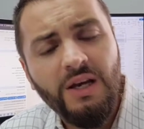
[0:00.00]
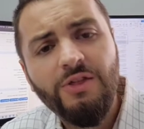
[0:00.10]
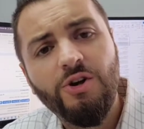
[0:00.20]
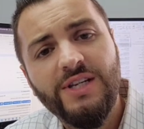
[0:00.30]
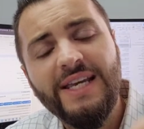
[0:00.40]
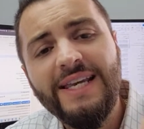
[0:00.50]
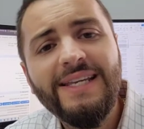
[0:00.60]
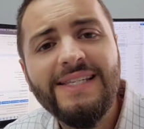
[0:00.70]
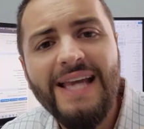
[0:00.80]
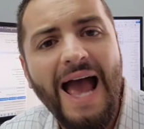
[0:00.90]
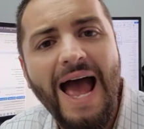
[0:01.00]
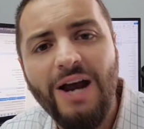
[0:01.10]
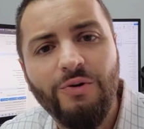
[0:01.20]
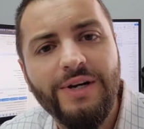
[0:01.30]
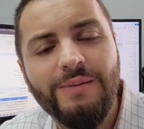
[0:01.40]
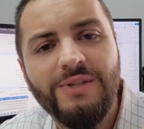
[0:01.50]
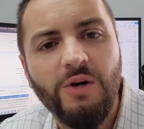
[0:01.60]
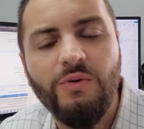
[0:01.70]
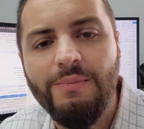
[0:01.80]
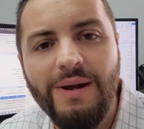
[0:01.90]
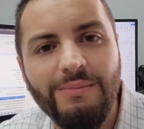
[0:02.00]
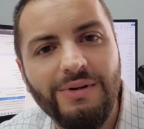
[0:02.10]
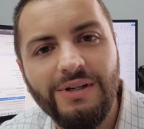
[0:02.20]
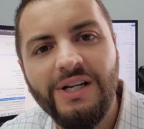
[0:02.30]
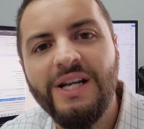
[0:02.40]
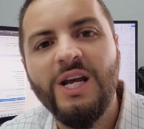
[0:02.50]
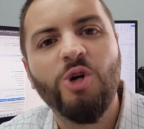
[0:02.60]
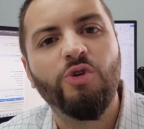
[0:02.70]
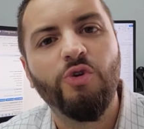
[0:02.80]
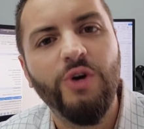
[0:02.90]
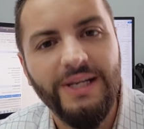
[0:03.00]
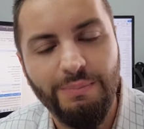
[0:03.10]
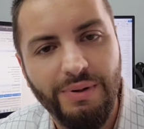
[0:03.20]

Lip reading: There's an easy acronym to remember: REAP,